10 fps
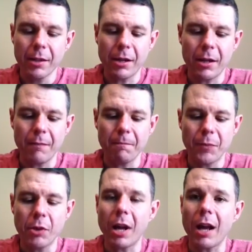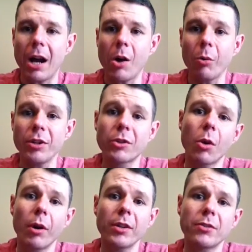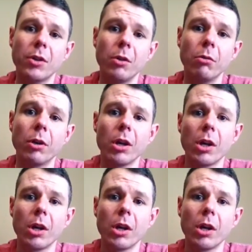You're not always going to